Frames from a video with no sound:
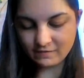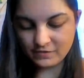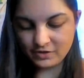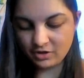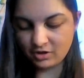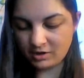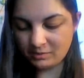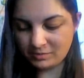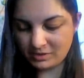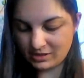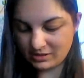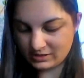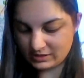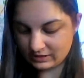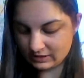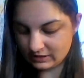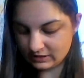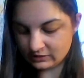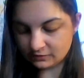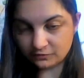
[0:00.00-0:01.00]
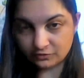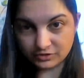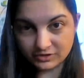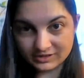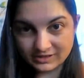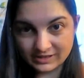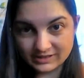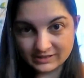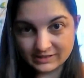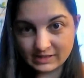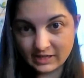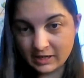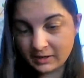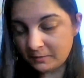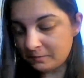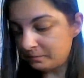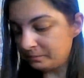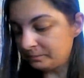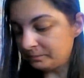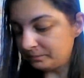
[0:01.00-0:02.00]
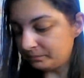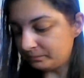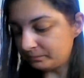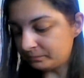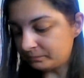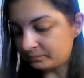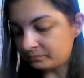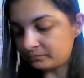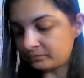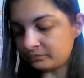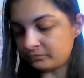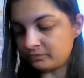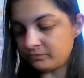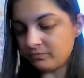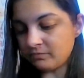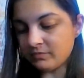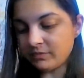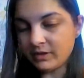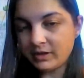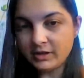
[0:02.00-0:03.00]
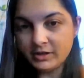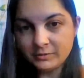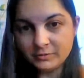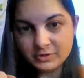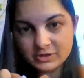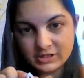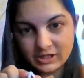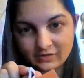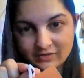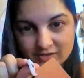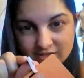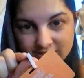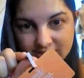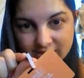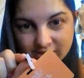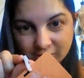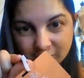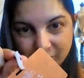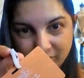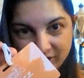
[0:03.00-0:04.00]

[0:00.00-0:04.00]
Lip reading: VIP tickets for the Saturday, which gave us this little